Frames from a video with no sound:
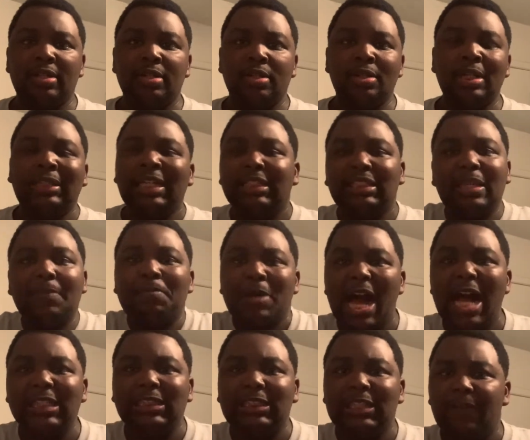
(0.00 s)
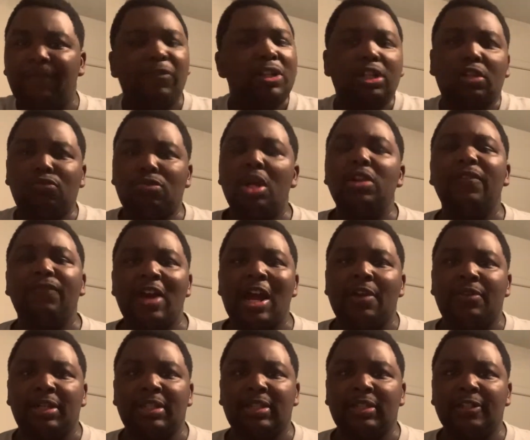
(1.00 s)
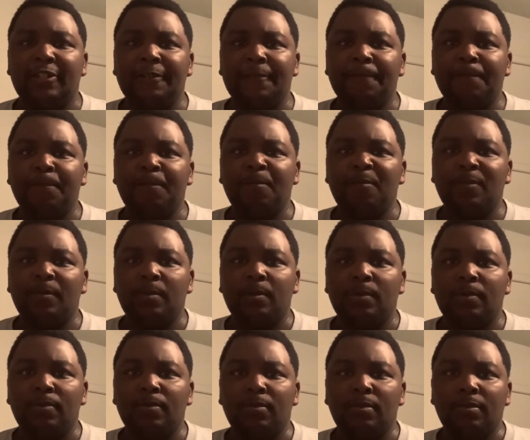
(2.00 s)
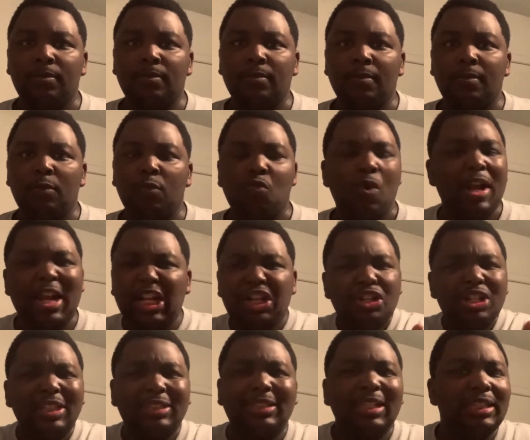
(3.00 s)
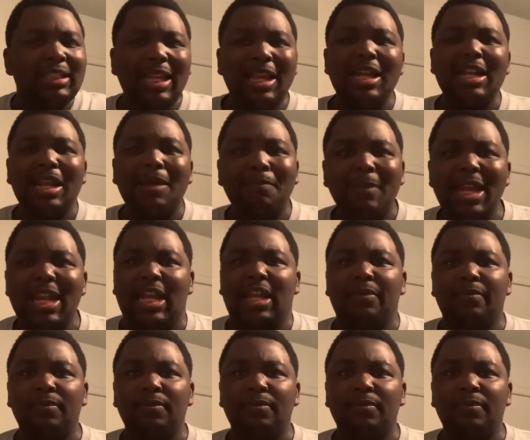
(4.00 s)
They tested positive for the coronavirus. Why can't you just sit there and admit it?